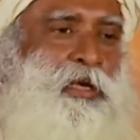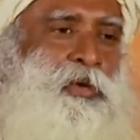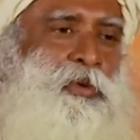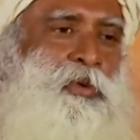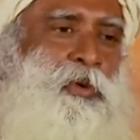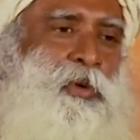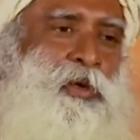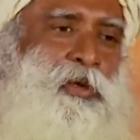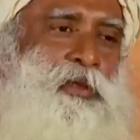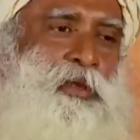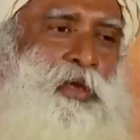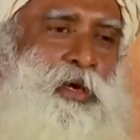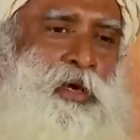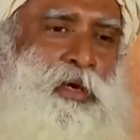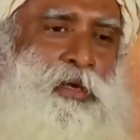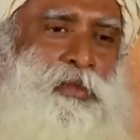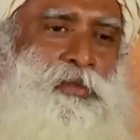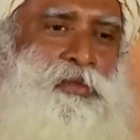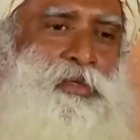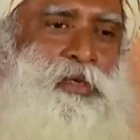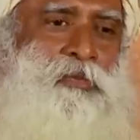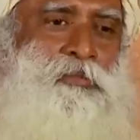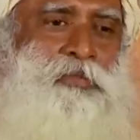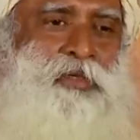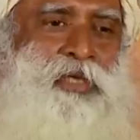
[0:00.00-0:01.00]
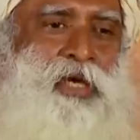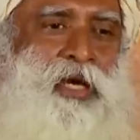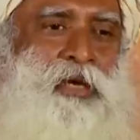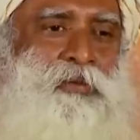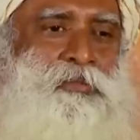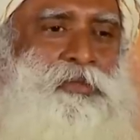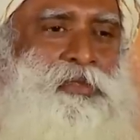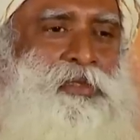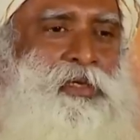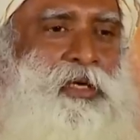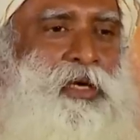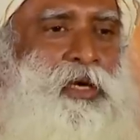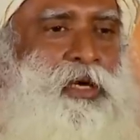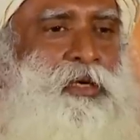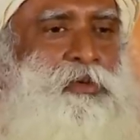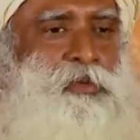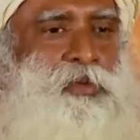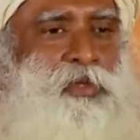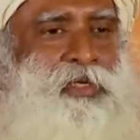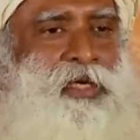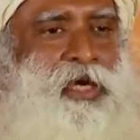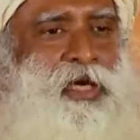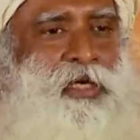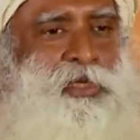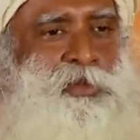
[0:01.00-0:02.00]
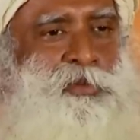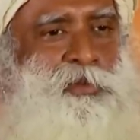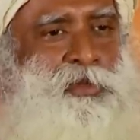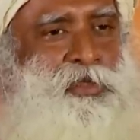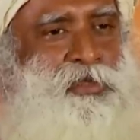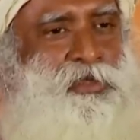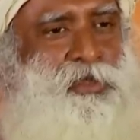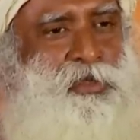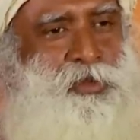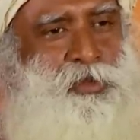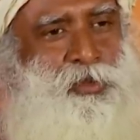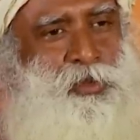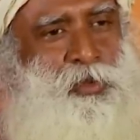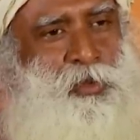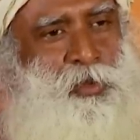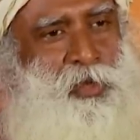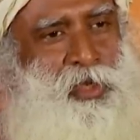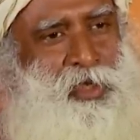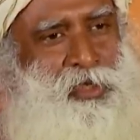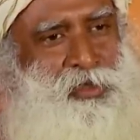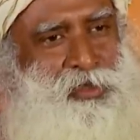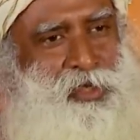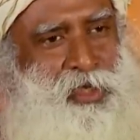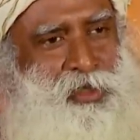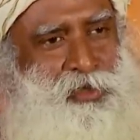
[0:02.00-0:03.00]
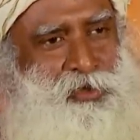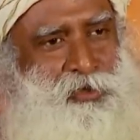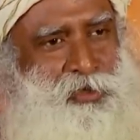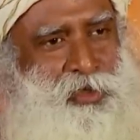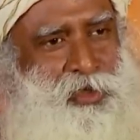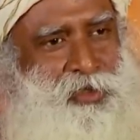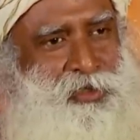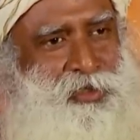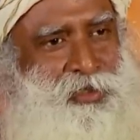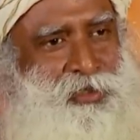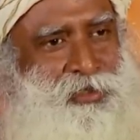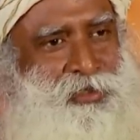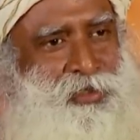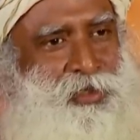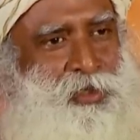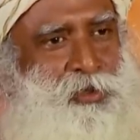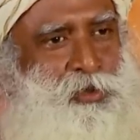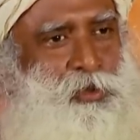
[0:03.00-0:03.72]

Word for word: like going there, sometimes the advertisements are so exaggerated,